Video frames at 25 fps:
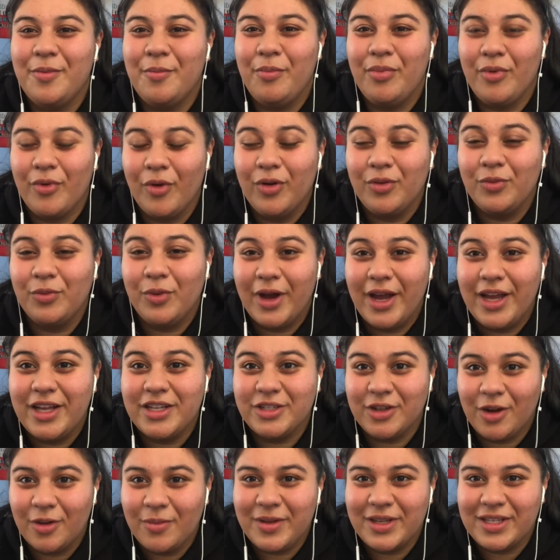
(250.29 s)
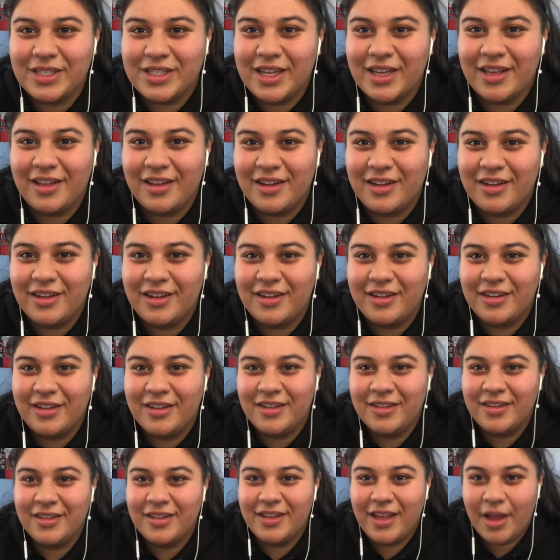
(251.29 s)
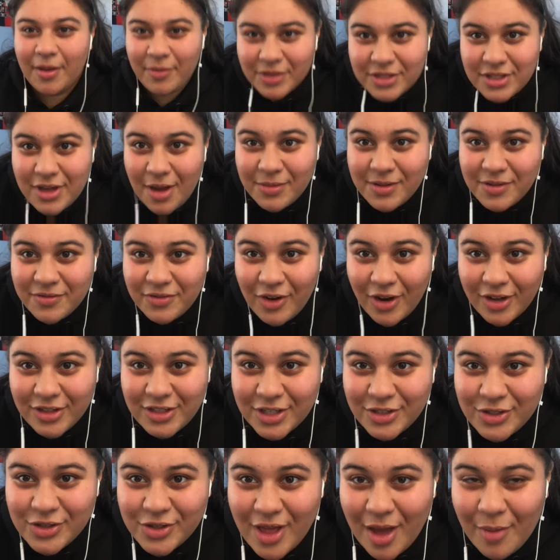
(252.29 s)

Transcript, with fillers: Broadway Shopping Centre. You know how many times I've tried to do that,